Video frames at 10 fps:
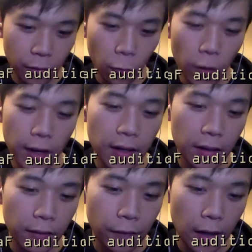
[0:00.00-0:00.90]
The way
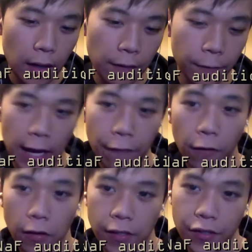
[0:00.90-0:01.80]
uh, FNAF
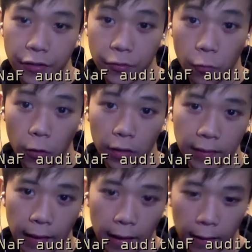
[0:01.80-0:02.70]
auditions work is
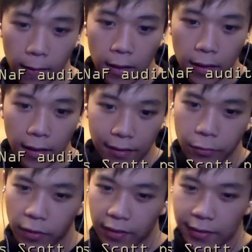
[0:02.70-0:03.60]
that as
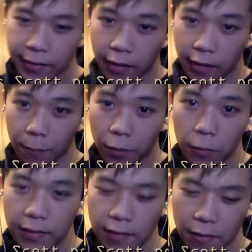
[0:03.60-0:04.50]
soon as Scott
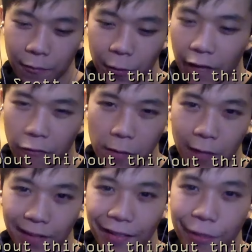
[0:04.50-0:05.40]
posts them, you have about
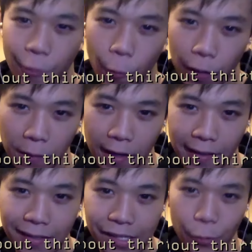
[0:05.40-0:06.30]
like thirty
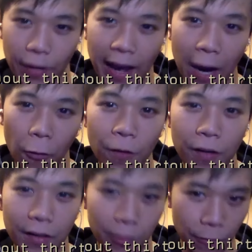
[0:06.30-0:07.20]
minutes to an hour to